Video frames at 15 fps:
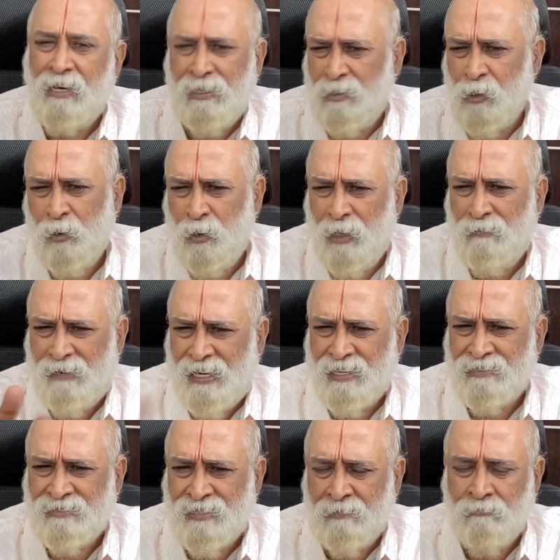where they would have
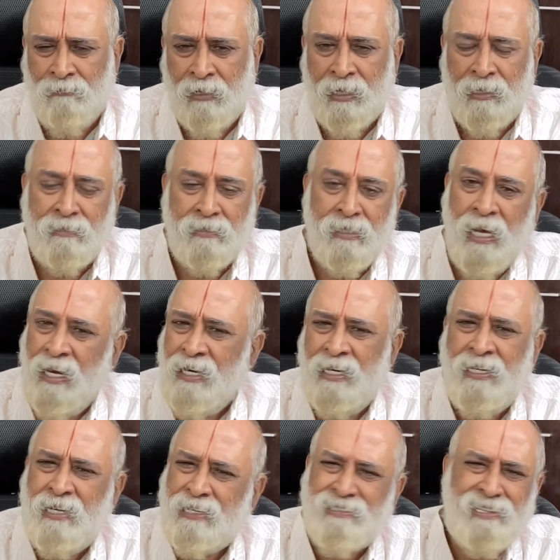taken some wickets.
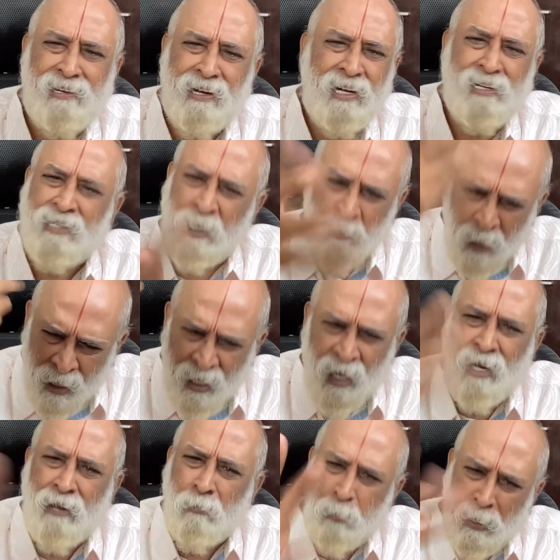In Test cricket, they might
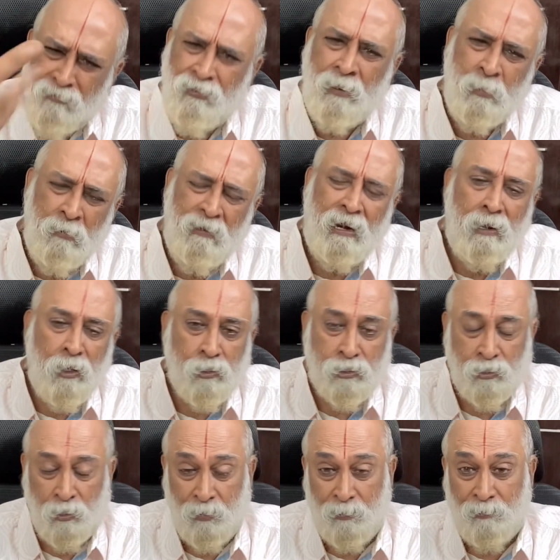not have performed well
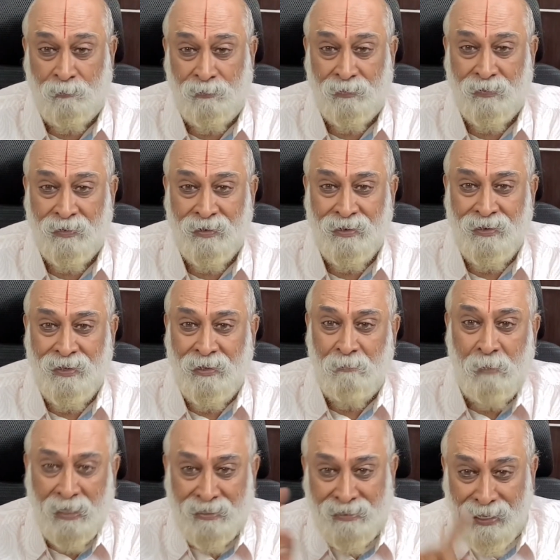also.
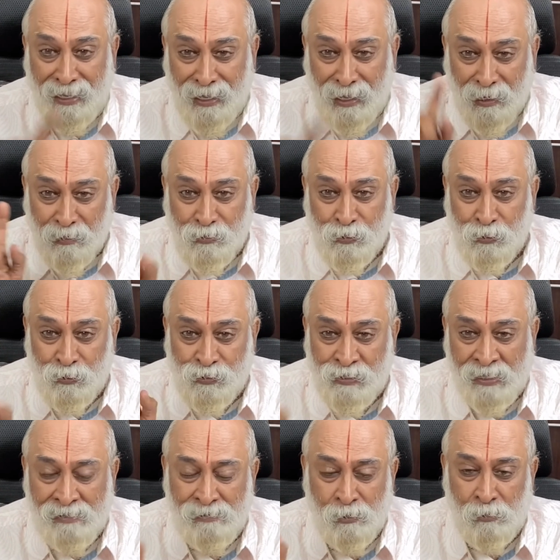But they are
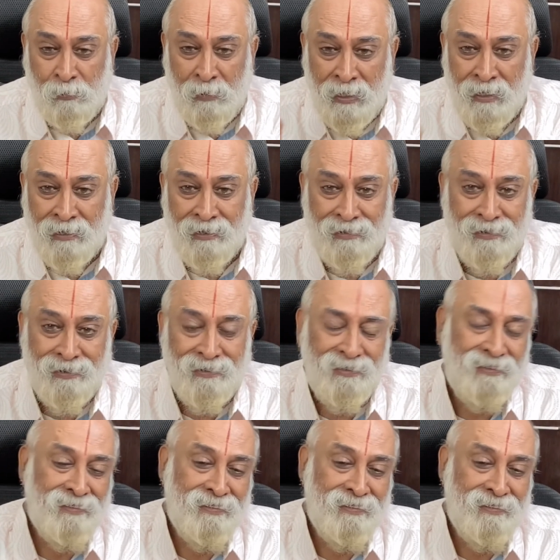chosen to be